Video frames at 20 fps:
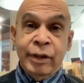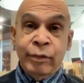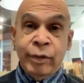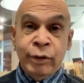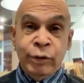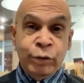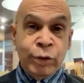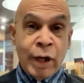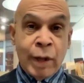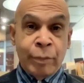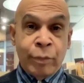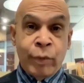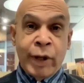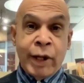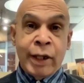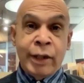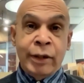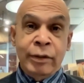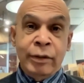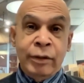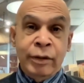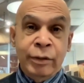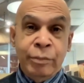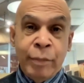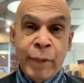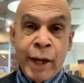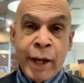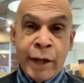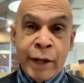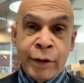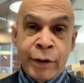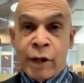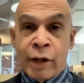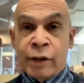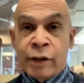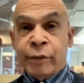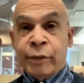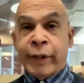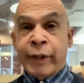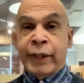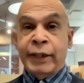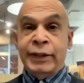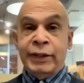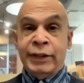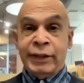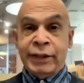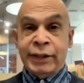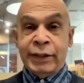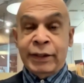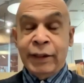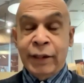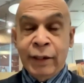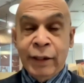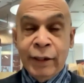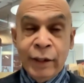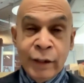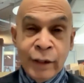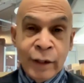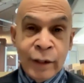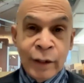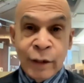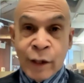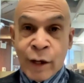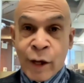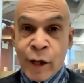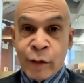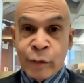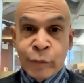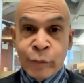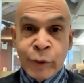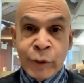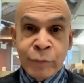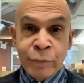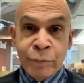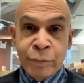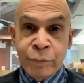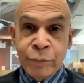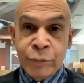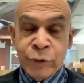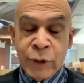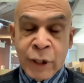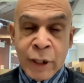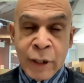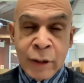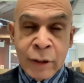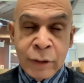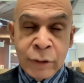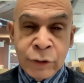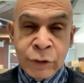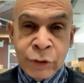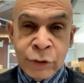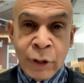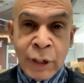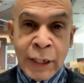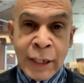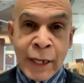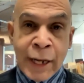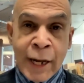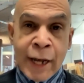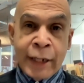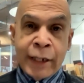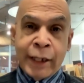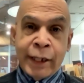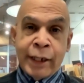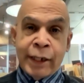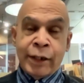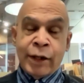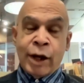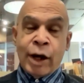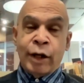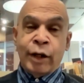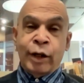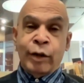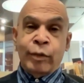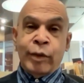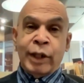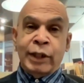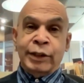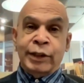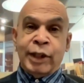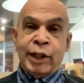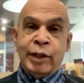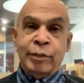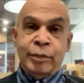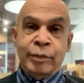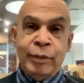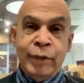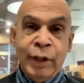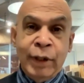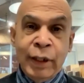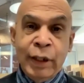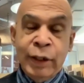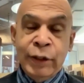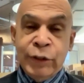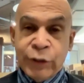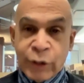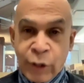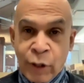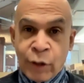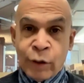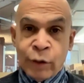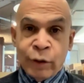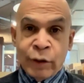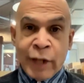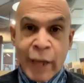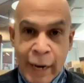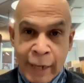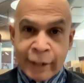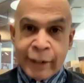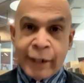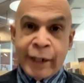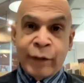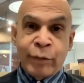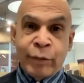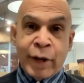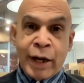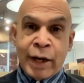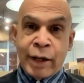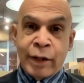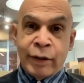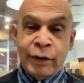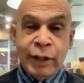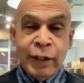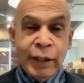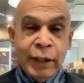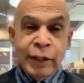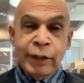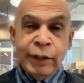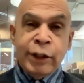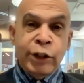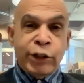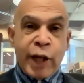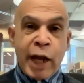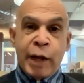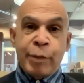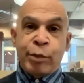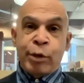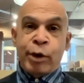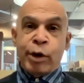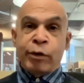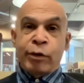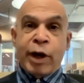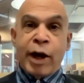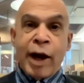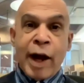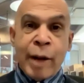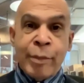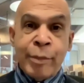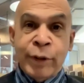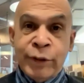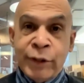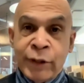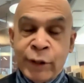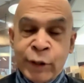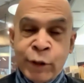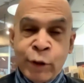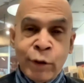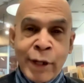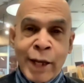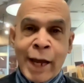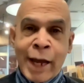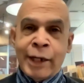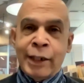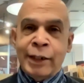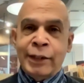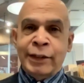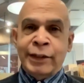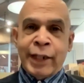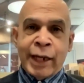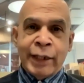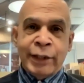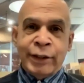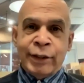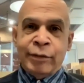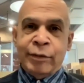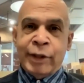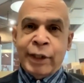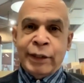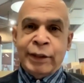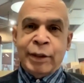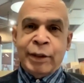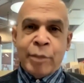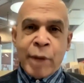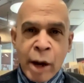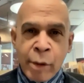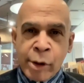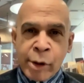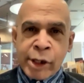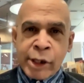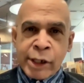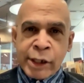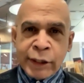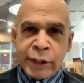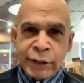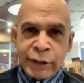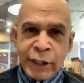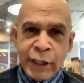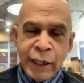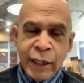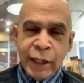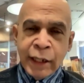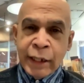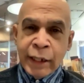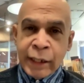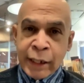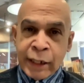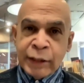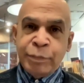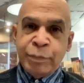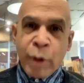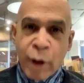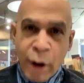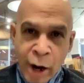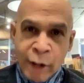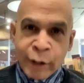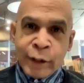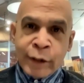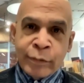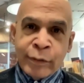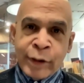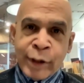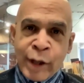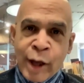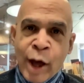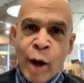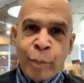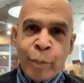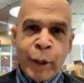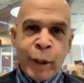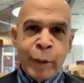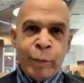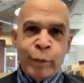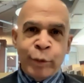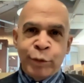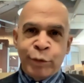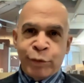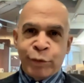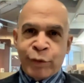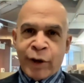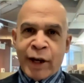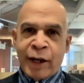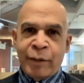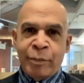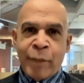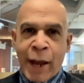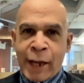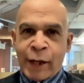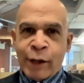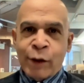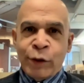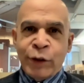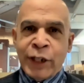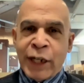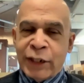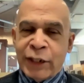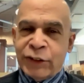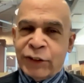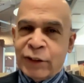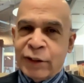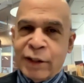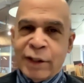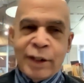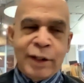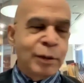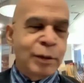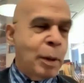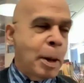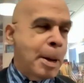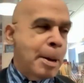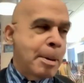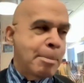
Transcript: when Trump went mad dog crazy along with Giuliani and all the rest of them. So lightning round, the Chamber of Commerce of the United States of these Americas is part of the All People's Front. Michael, yes or no?